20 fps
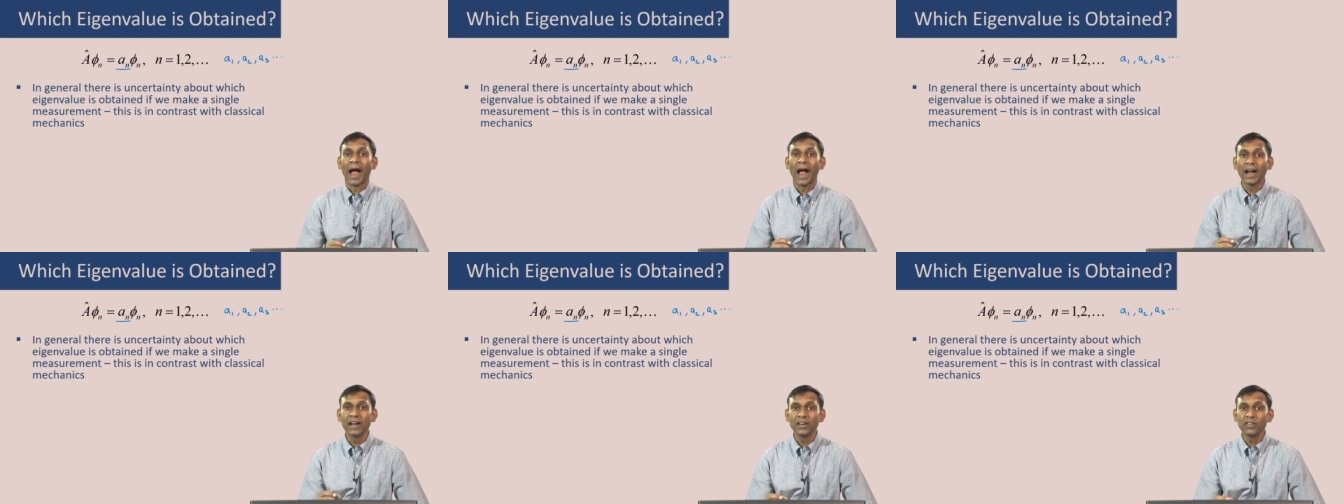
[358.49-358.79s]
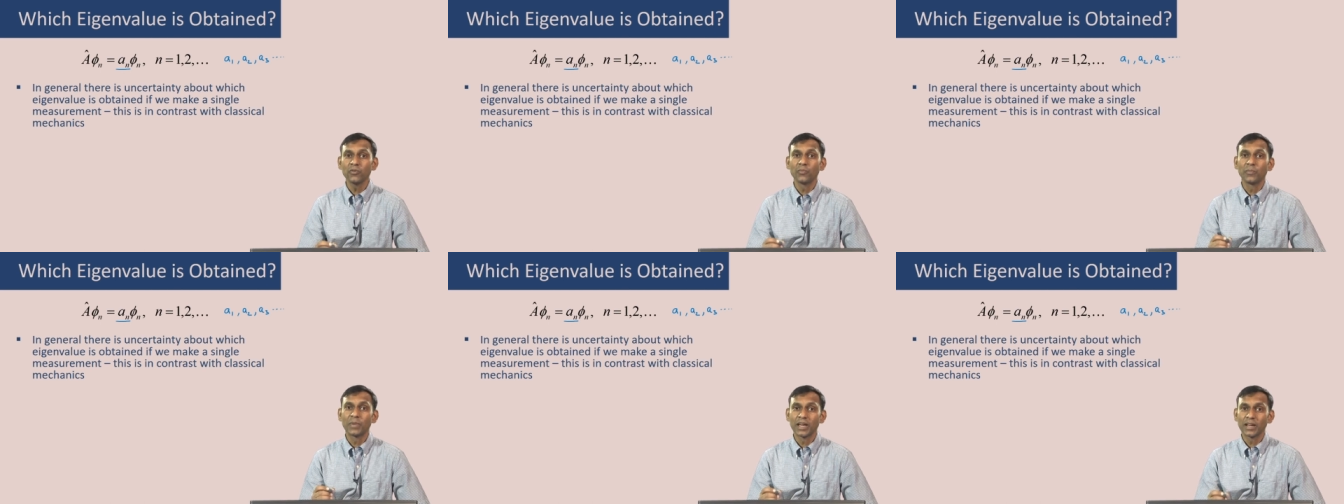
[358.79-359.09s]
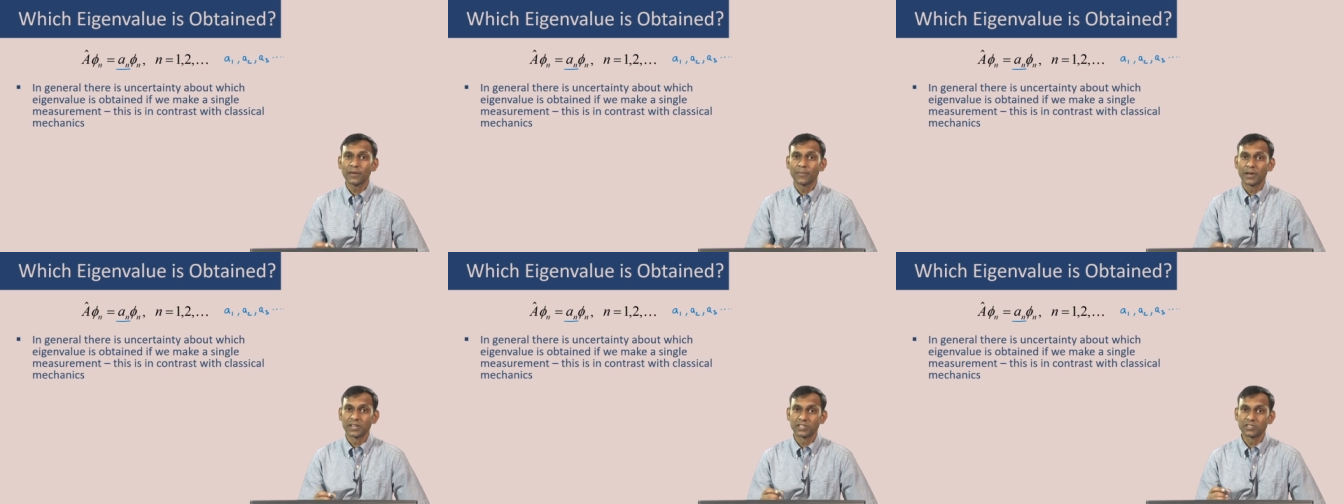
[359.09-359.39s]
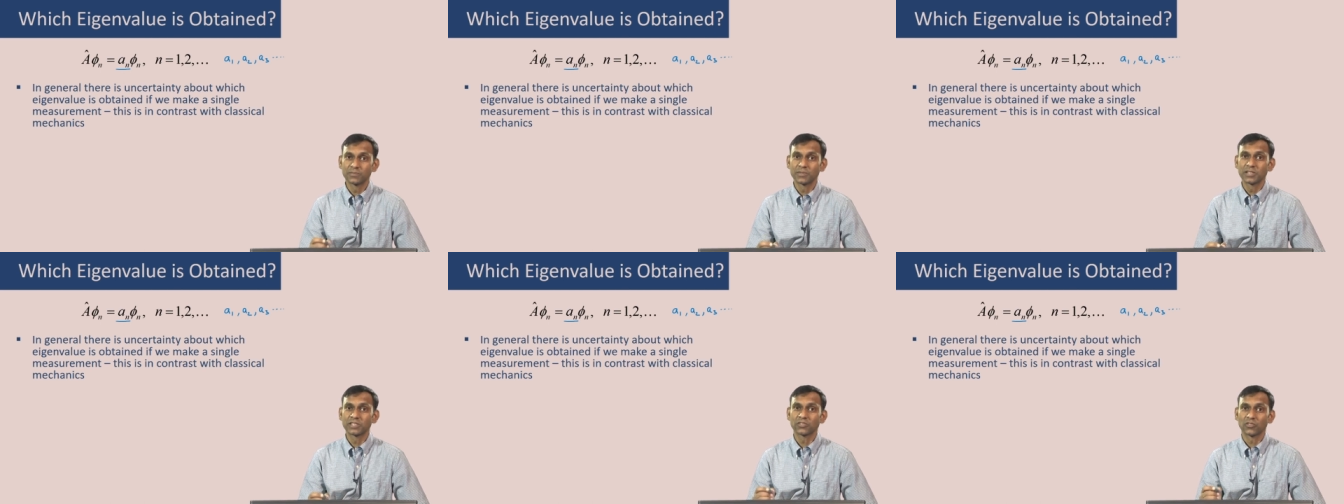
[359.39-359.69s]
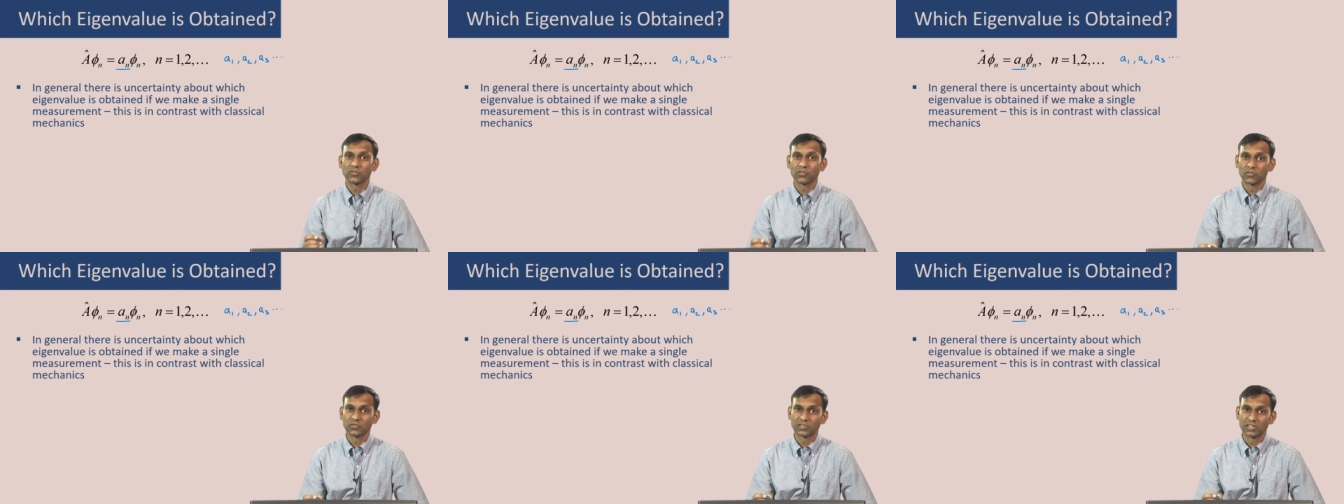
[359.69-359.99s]
and you make measurements
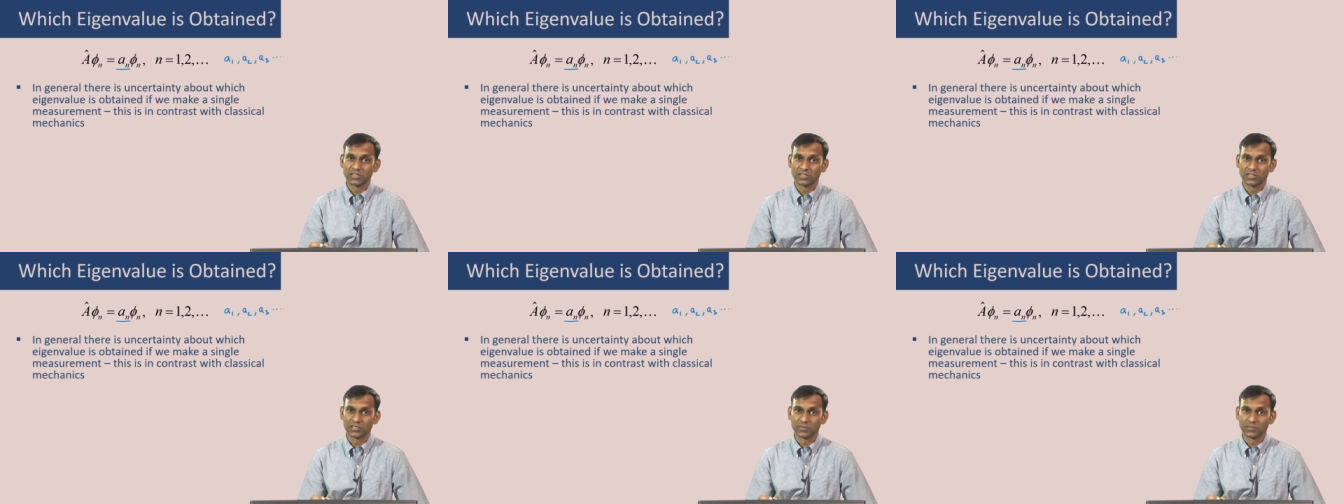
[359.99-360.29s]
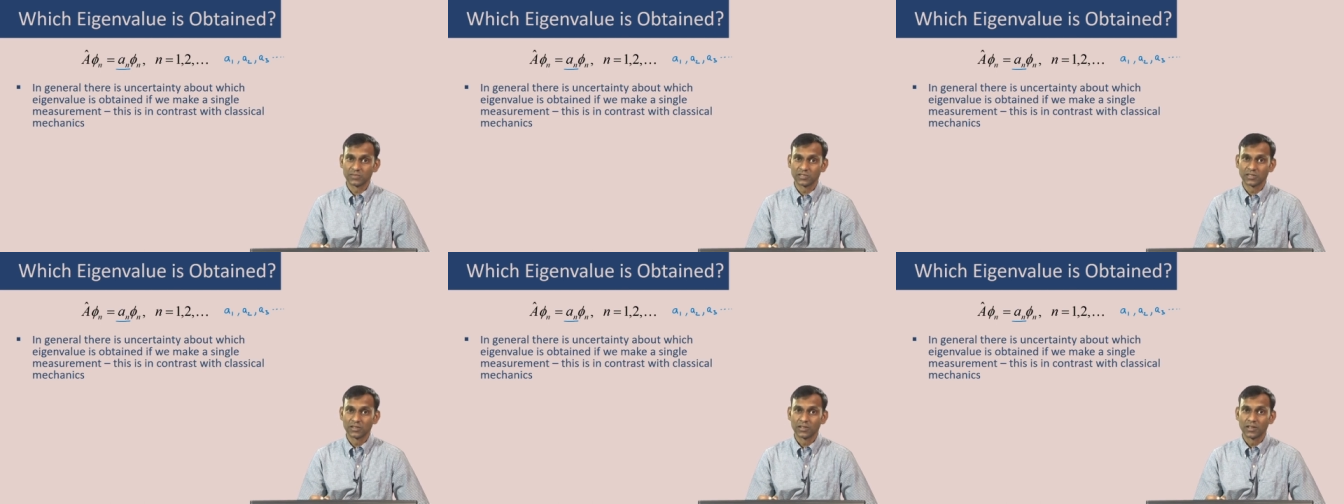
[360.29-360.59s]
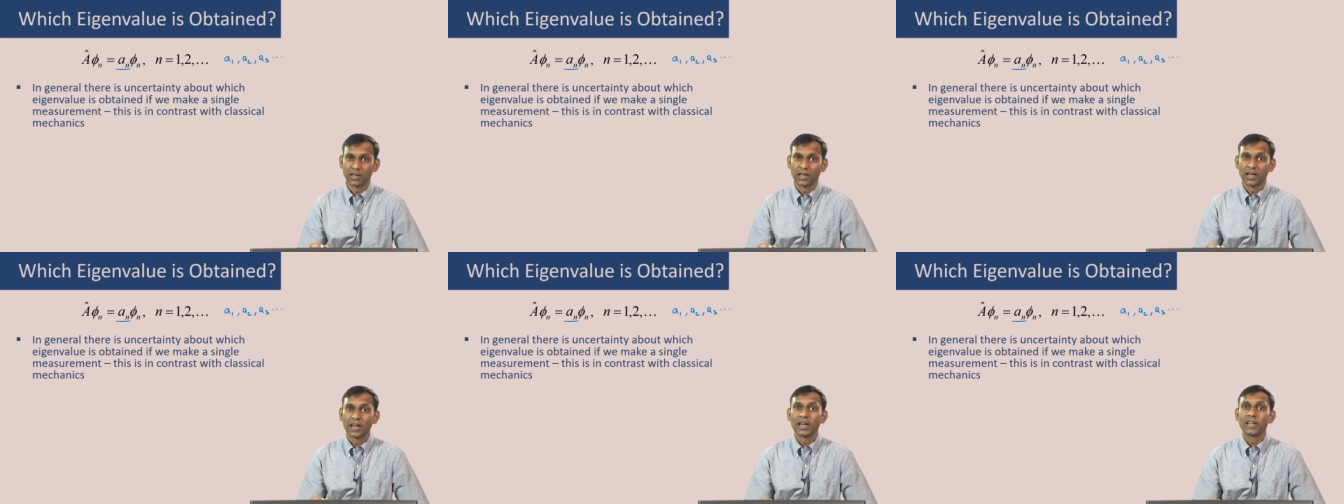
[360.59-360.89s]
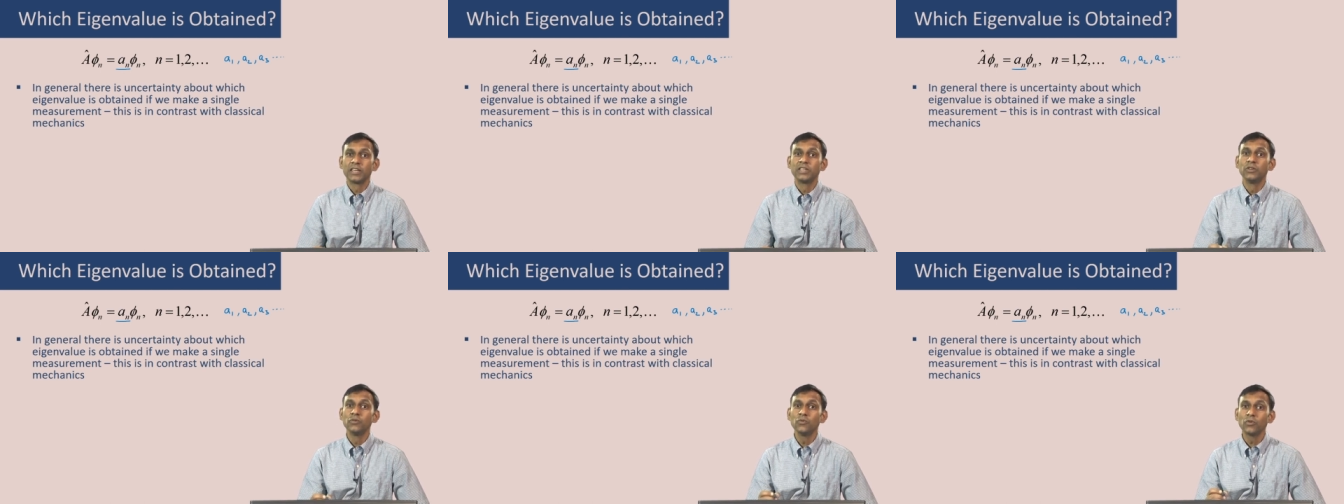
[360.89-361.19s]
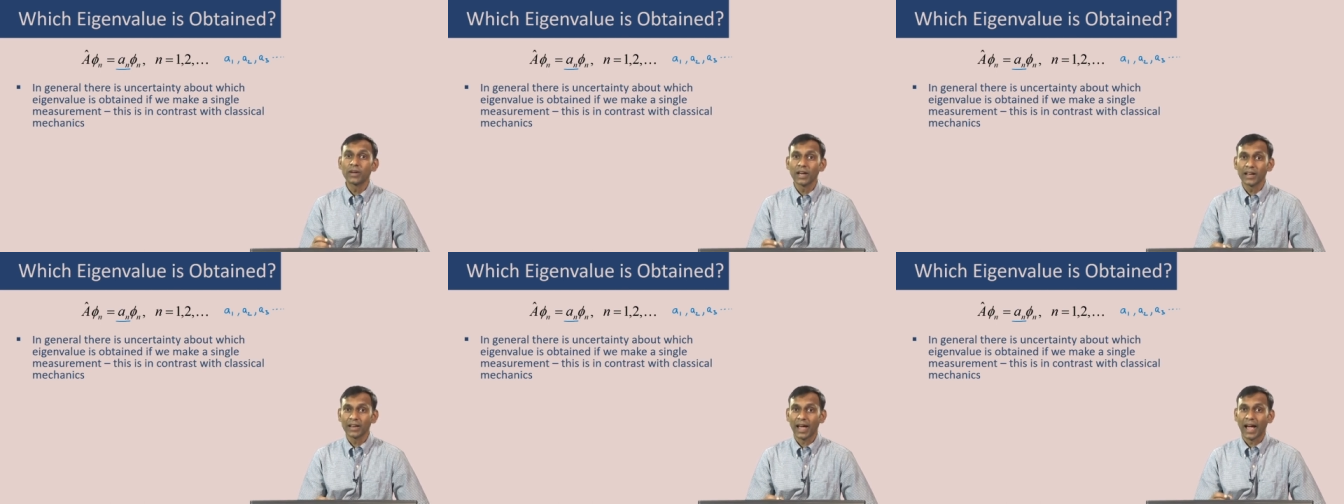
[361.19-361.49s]
on those systems,
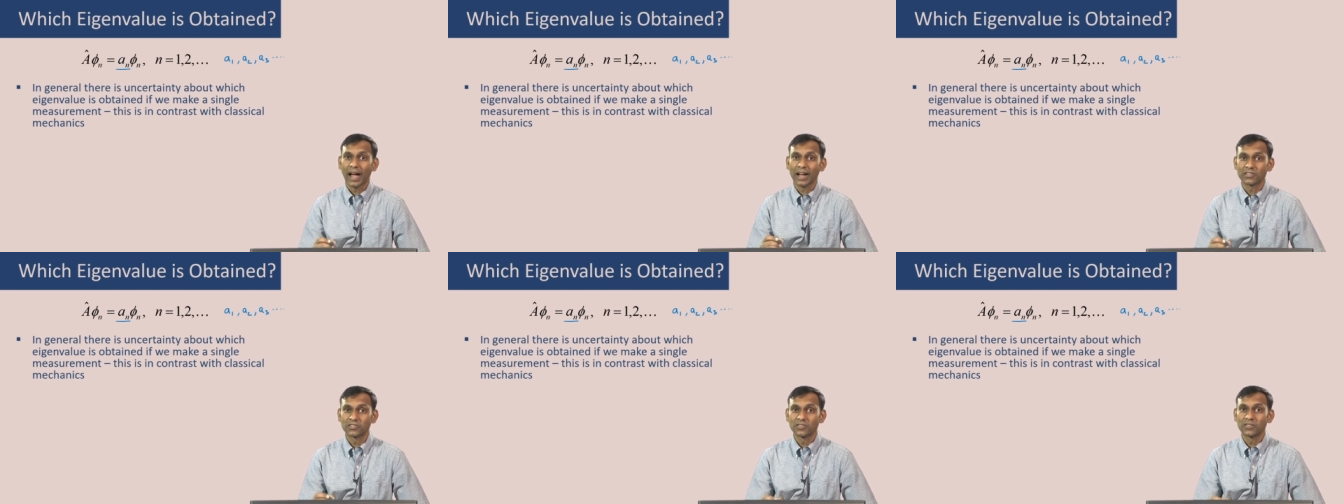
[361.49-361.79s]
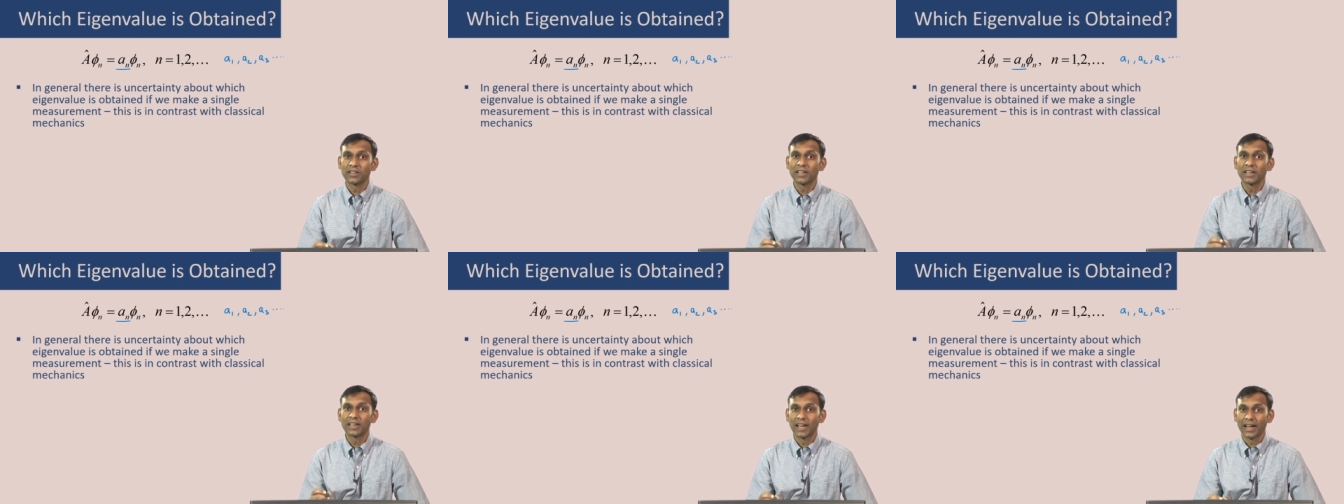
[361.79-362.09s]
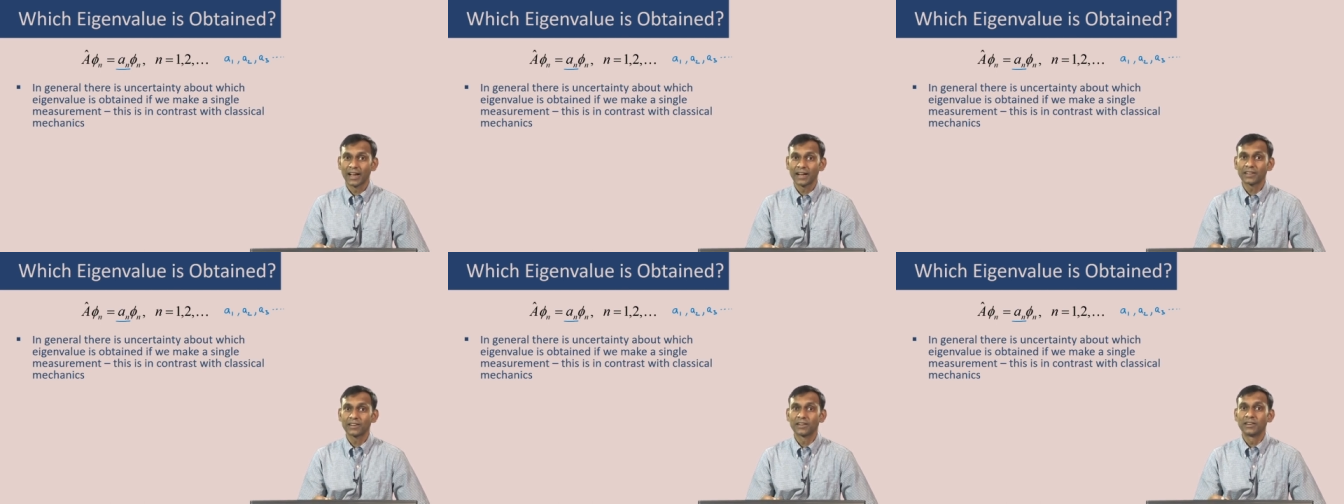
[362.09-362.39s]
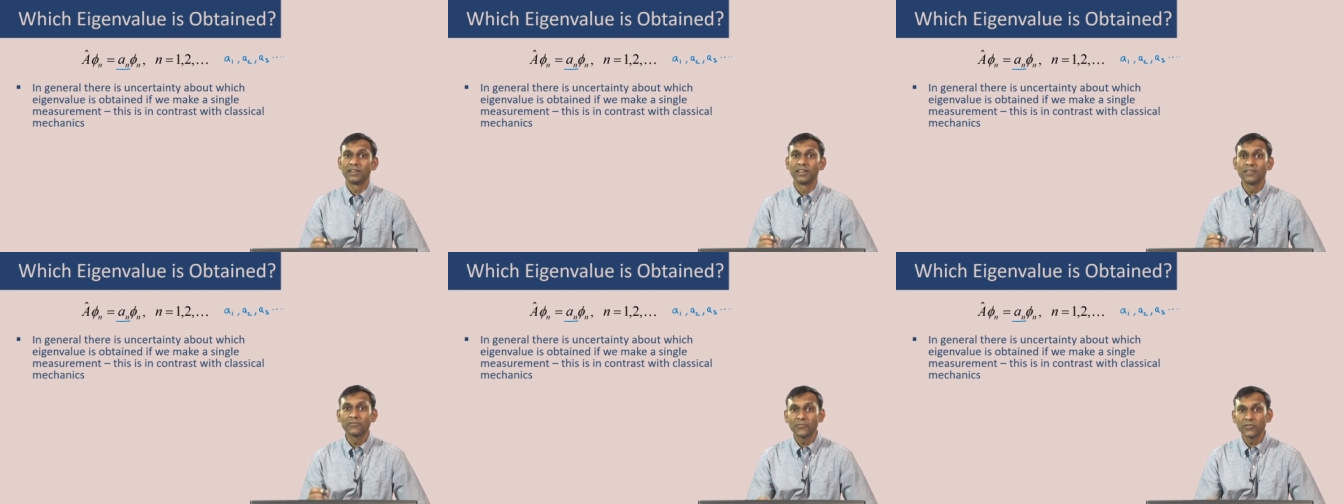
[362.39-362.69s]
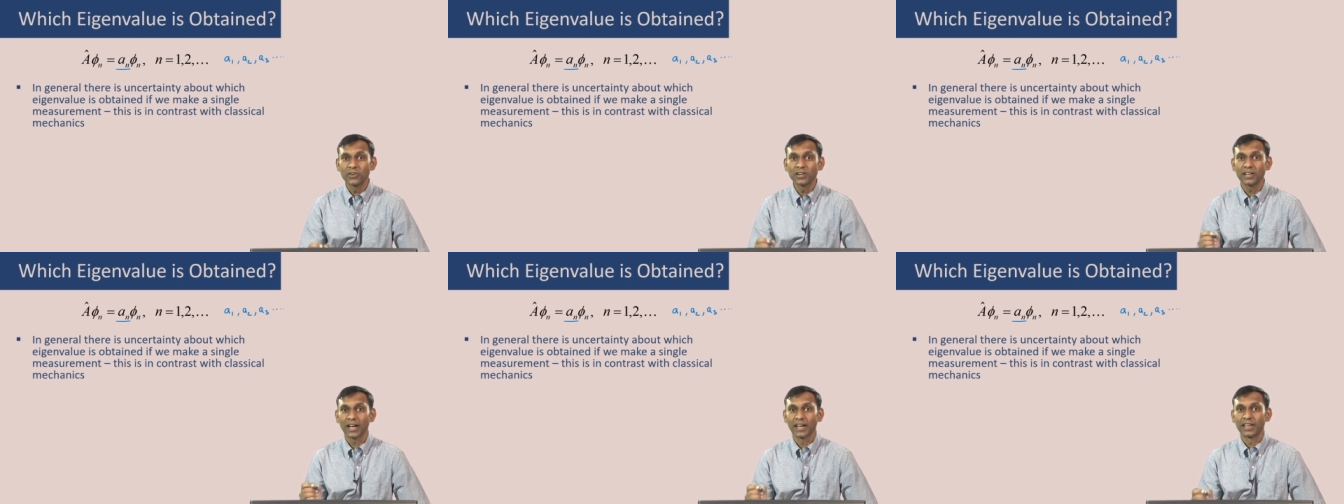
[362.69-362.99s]
you can actually get
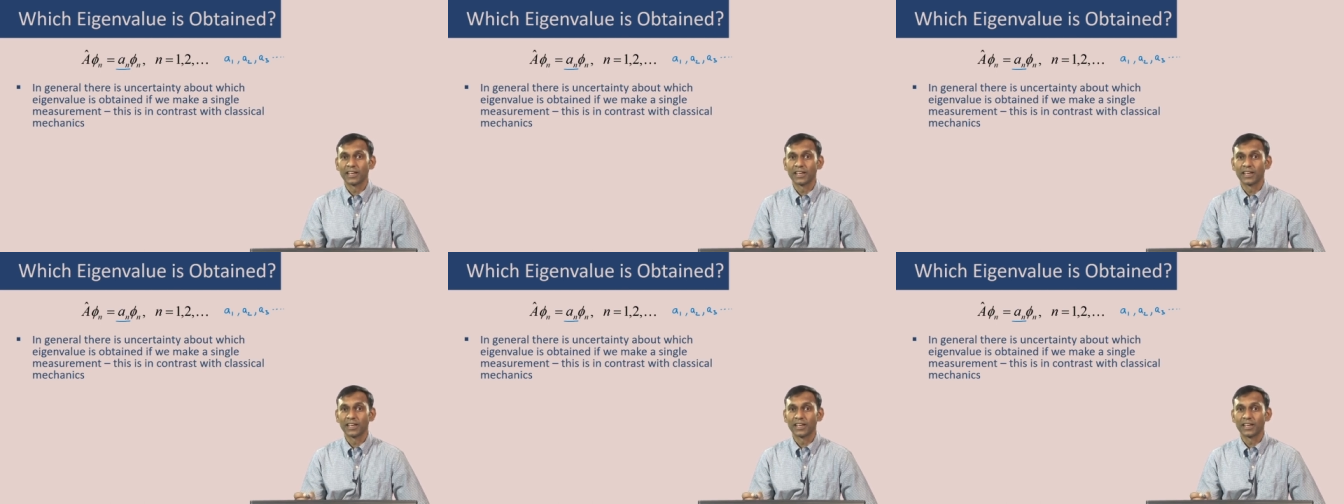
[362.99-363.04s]
different